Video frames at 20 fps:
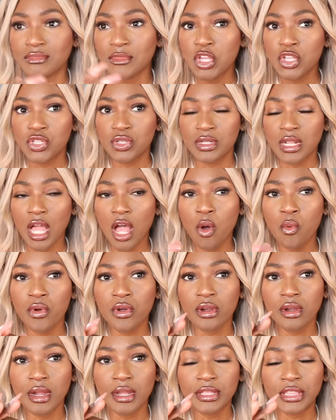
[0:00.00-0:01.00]
So now
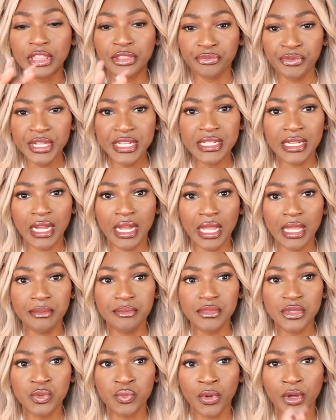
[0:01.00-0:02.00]
we're at 3
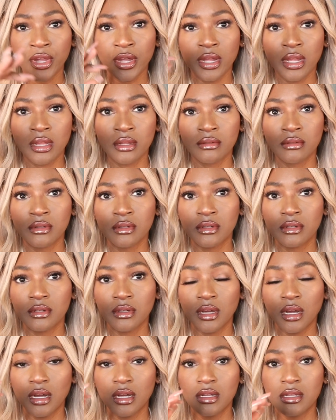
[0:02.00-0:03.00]
times where,
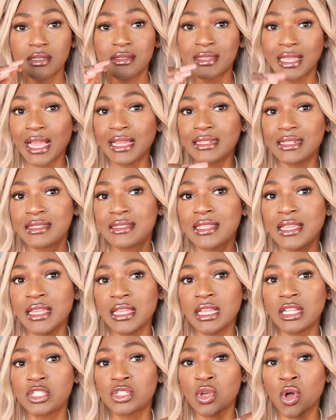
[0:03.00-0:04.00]
sad to
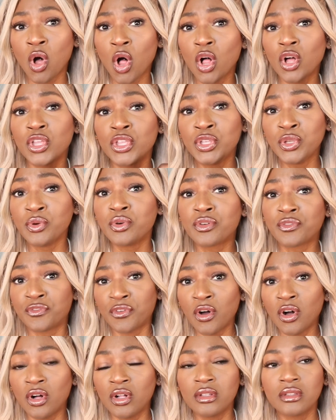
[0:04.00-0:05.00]
say, it's all your
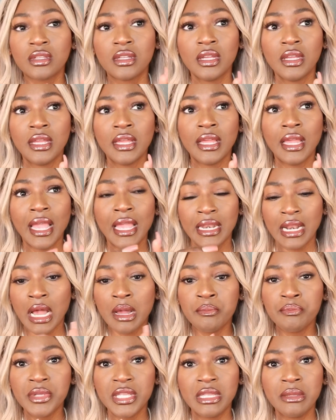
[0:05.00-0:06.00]
fault and
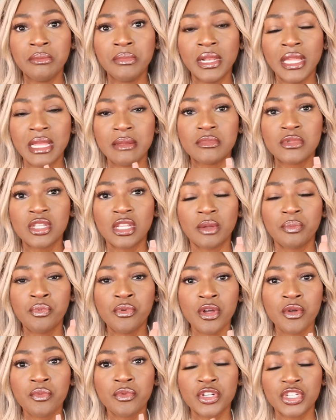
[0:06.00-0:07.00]
I'm being blamed, to the
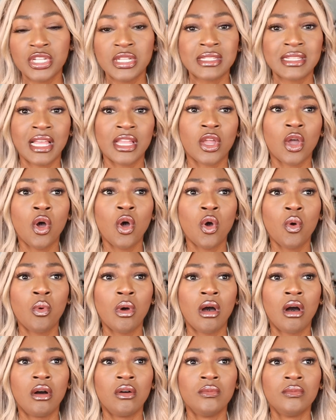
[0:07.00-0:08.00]
point where she's like, oh
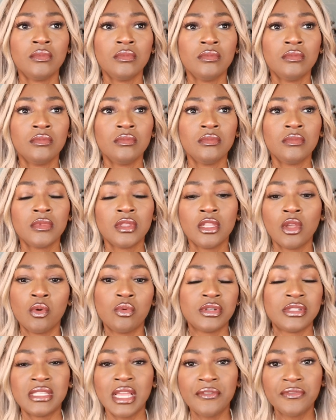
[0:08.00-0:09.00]
well, no, it
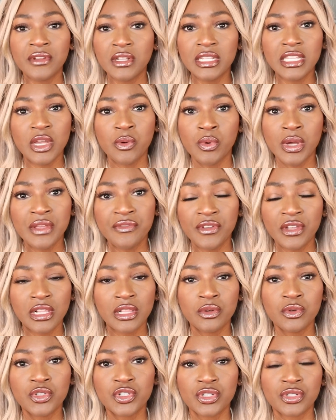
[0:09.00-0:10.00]
was definitely a wavy
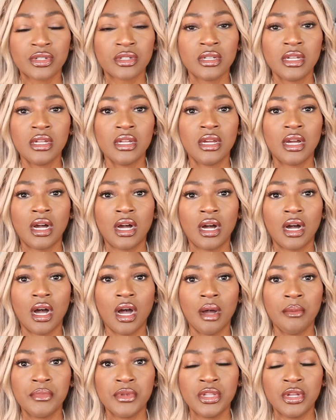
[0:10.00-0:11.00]
closure,
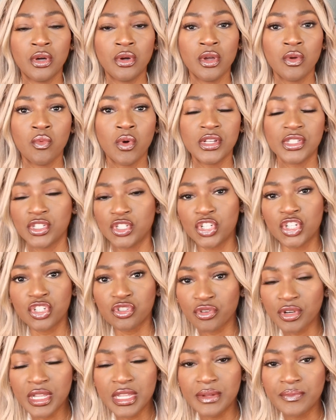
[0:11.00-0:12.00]
you know, it wasn't
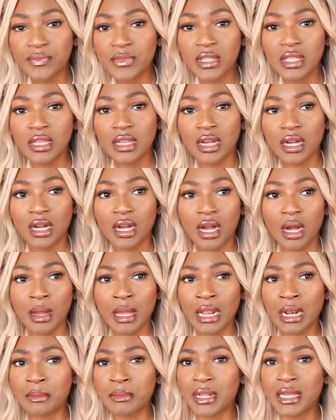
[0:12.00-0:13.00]
straight,
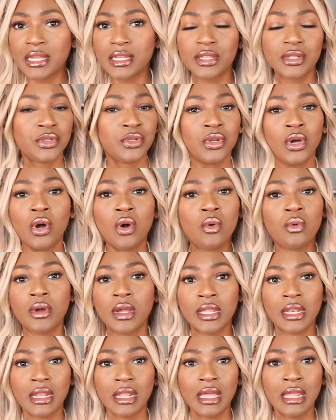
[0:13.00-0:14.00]
and I'm like, no,
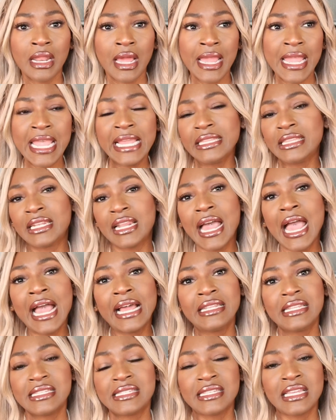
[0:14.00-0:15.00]
and I hate that I
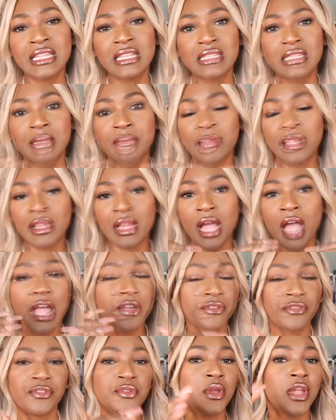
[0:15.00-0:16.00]
had to say this. I'm like,
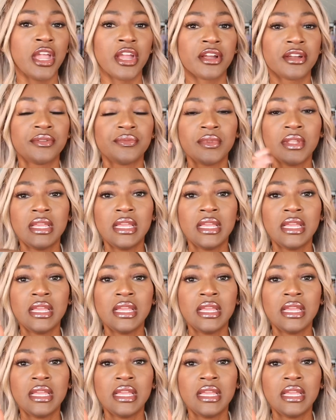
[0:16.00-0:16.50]
I review hair.